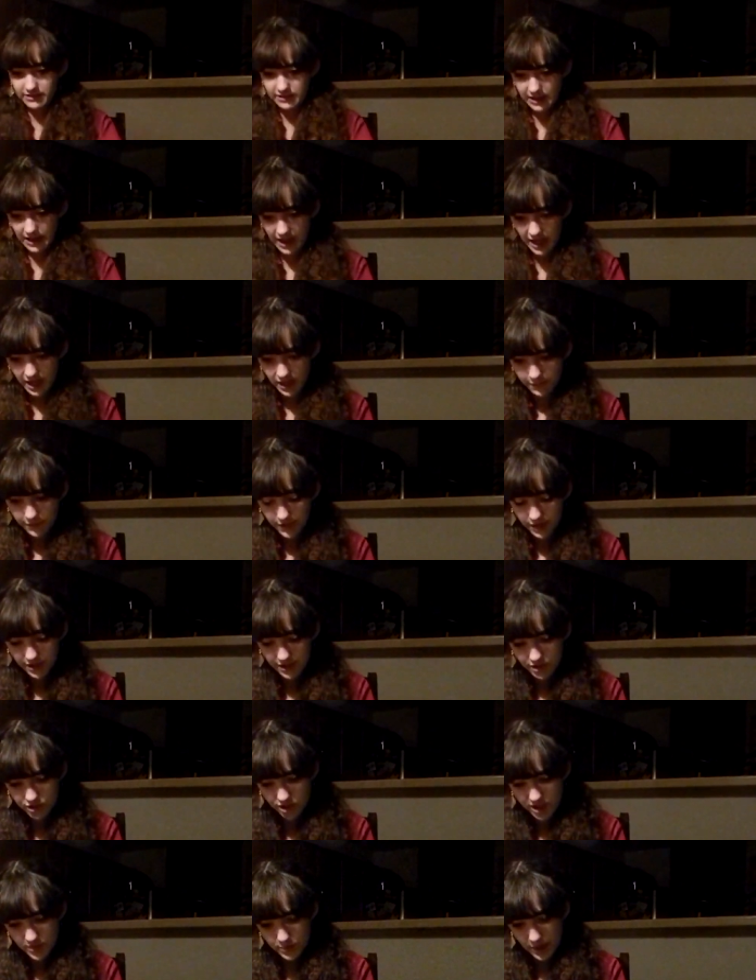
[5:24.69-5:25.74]
kind of feel like
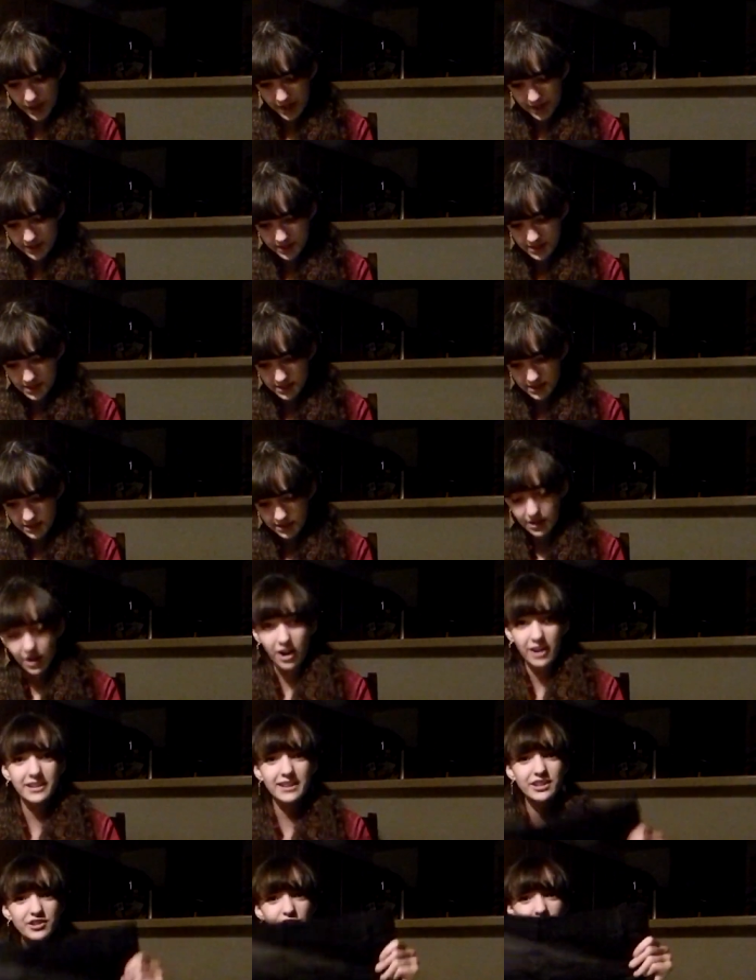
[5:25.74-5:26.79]
dress pants. Are
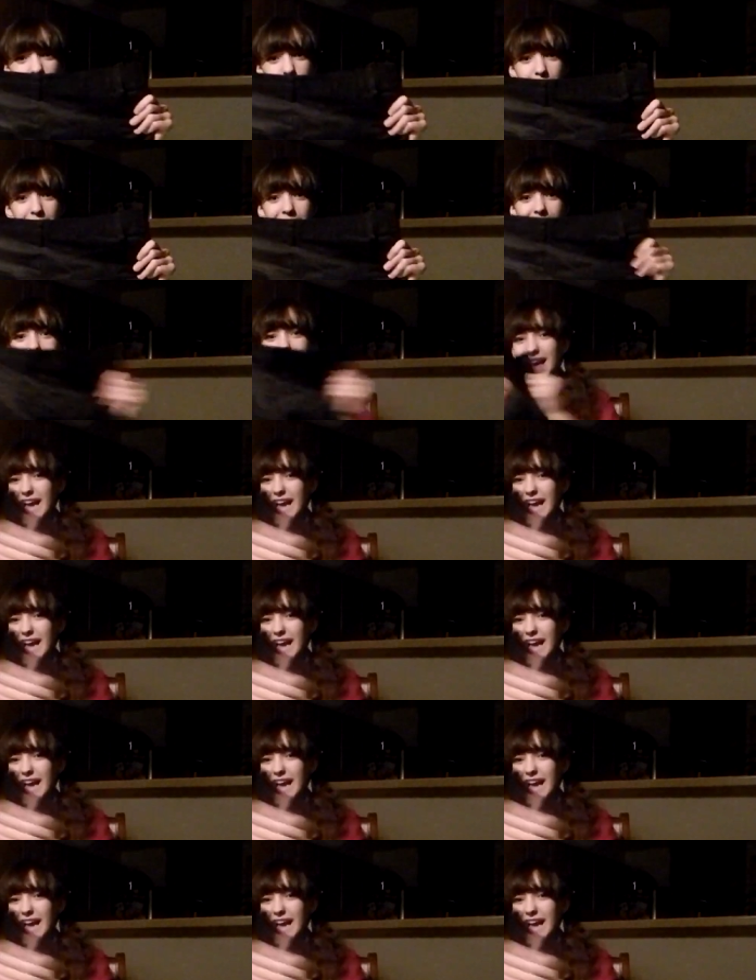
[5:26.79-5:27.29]
they dress pants?